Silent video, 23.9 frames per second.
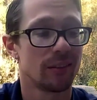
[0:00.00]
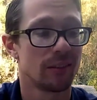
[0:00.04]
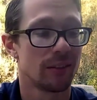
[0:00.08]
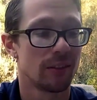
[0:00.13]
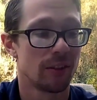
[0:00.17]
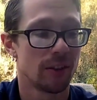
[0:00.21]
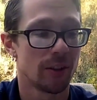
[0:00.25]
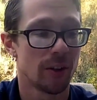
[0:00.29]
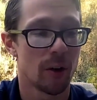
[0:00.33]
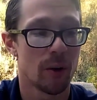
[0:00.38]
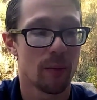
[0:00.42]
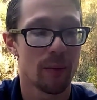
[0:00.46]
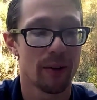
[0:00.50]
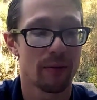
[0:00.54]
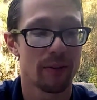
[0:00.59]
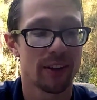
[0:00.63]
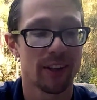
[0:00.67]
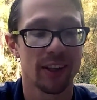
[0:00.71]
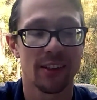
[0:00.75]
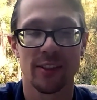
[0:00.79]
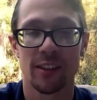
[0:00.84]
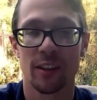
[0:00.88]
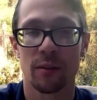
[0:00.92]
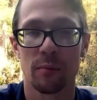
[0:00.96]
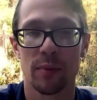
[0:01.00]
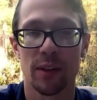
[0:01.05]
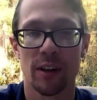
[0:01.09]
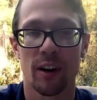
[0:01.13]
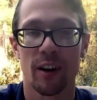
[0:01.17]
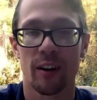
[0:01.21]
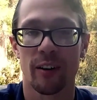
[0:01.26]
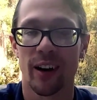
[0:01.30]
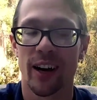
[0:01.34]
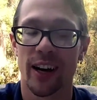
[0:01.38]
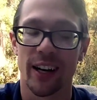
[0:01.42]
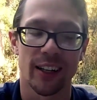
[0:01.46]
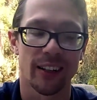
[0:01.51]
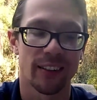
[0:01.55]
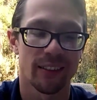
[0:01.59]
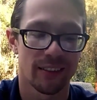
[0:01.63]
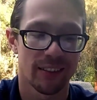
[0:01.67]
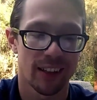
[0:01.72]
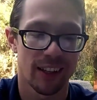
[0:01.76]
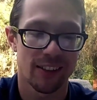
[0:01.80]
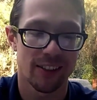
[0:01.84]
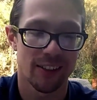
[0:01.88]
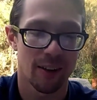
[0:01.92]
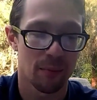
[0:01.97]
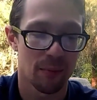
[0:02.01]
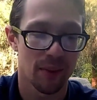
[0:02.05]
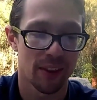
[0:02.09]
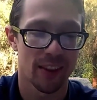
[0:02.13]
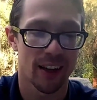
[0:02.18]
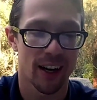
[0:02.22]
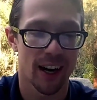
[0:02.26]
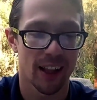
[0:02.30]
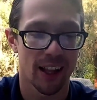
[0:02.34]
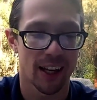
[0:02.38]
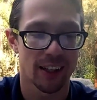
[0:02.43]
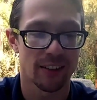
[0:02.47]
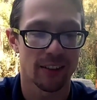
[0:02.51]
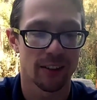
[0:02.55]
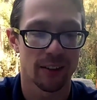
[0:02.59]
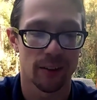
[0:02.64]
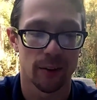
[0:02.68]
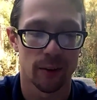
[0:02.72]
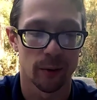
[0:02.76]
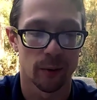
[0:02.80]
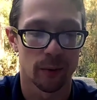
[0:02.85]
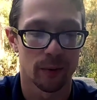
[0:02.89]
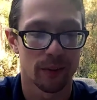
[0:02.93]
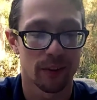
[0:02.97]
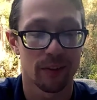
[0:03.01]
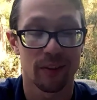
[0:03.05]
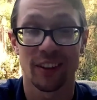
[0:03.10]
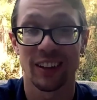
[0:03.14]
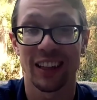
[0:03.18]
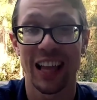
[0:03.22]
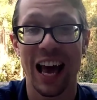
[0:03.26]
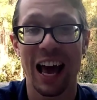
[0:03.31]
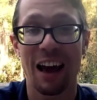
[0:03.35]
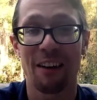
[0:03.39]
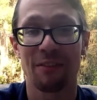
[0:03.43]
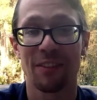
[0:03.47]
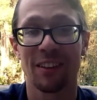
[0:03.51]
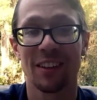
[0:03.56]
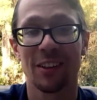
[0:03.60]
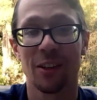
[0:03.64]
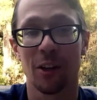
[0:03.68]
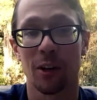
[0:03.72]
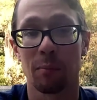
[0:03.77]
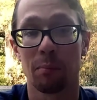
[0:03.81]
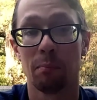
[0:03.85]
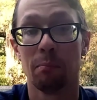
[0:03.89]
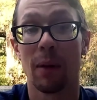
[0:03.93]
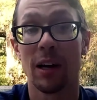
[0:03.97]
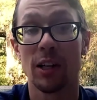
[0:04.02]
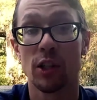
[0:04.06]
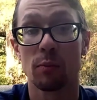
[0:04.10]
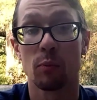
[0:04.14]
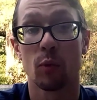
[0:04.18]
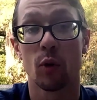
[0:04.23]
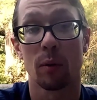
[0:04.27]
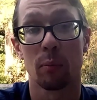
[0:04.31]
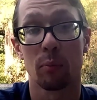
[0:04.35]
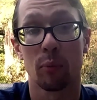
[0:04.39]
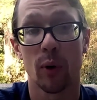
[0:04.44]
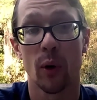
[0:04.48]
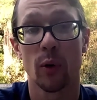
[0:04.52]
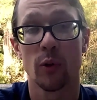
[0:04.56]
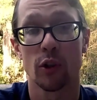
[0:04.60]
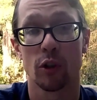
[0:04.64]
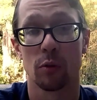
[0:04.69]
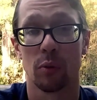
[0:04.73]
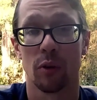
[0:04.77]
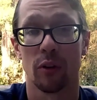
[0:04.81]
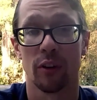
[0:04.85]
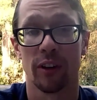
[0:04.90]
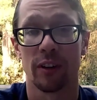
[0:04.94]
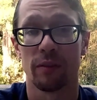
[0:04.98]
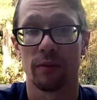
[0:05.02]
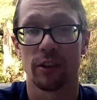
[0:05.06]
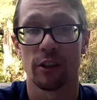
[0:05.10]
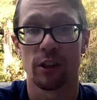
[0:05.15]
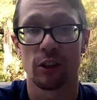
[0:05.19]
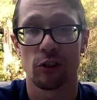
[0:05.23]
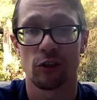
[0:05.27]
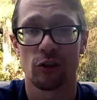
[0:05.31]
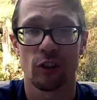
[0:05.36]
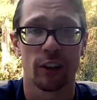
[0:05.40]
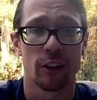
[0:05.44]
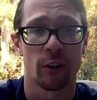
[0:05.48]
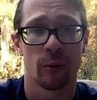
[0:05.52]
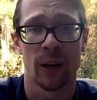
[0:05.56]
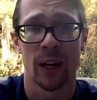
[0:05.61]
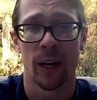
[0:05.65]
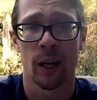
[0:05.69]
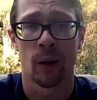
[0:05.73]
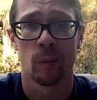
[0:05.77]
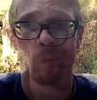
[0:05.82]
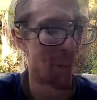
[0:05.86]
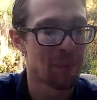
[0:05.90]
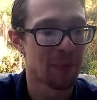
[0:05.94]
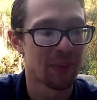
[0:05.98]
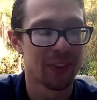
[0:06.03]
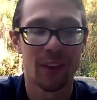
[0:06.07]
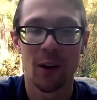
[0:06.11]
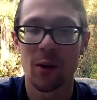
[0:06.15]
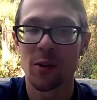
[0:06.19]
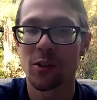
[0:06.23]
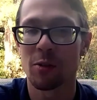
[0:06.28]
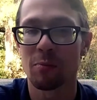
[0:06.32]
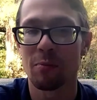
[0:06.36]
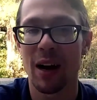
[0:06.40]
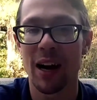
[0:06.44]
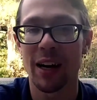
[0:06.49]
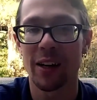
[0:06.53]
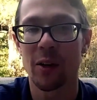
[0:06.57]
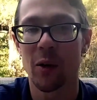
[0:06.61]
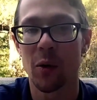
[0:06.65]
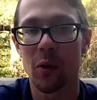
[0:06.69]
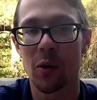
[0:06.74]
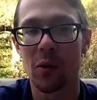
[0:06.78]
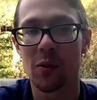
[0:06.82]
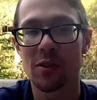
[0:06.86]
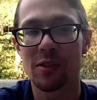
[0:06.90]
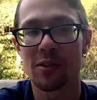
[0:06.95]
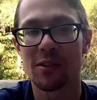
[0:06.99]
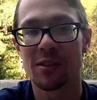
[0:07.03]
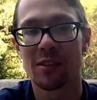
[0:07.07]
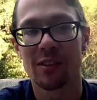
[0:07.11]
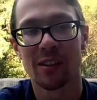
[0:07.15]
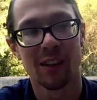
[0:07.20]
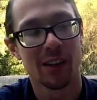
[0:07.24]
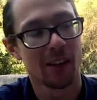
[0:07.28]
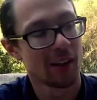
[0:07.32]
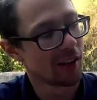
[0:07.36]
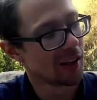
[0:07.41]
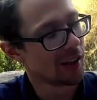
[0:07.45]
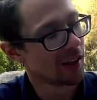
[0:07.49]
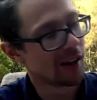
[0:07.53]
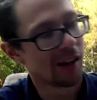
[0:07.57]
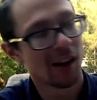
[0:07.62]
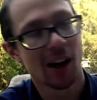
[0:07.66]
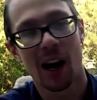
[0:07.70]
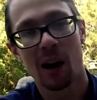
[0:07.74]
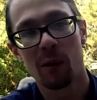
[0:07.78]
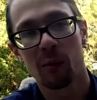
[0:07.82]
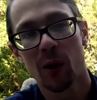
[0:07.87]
show them everything's going to be all right. That's something that I like to do. If you're laughing, you're much more approachable than if you're just sitting around. Those are my goals. I